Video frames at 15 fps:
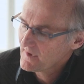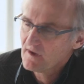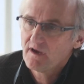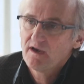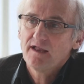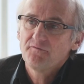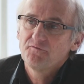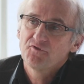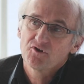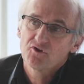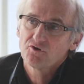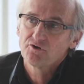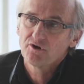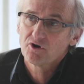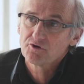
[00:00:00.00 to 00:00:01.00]
I love the
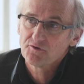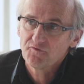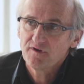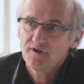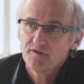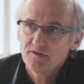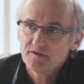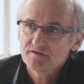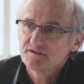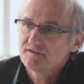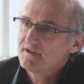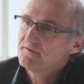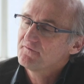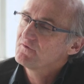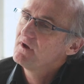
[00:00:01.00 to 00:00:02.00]
choreography in this,
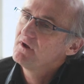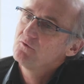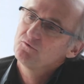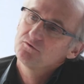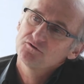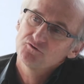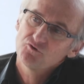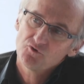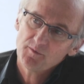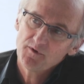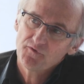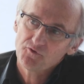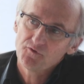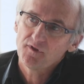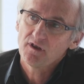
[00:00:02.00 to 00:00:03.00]
Stef. Talk me
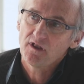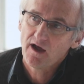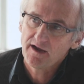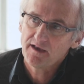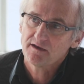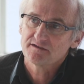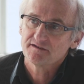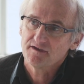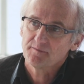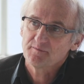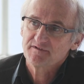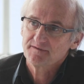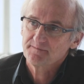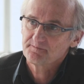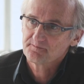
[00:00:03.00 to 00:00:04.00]
through the lighting
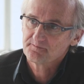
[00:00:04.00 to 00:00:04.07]
steps.